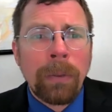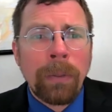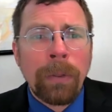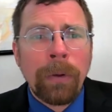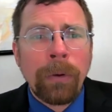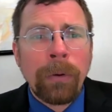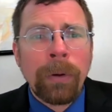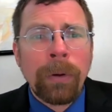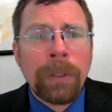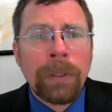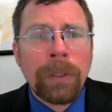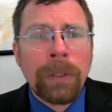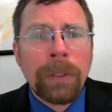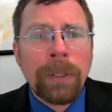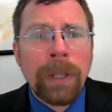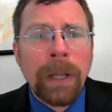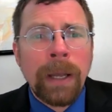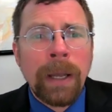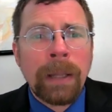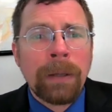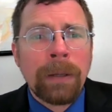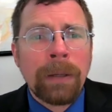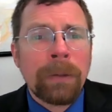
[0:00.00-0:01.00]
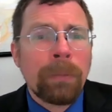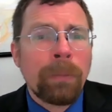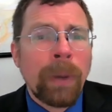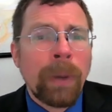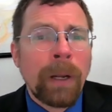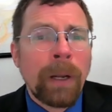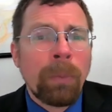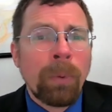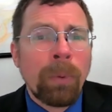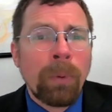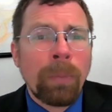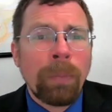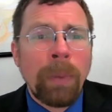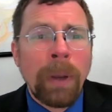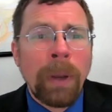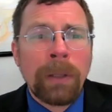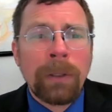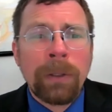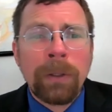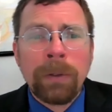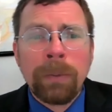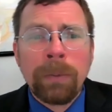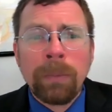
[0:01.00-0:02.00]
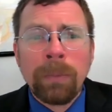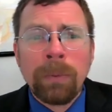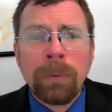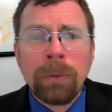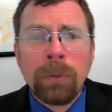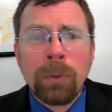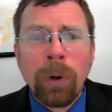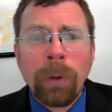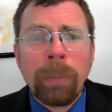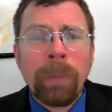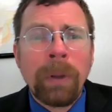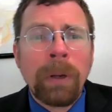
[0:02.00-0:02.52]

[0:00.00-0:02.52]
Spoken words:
theories is that mandatory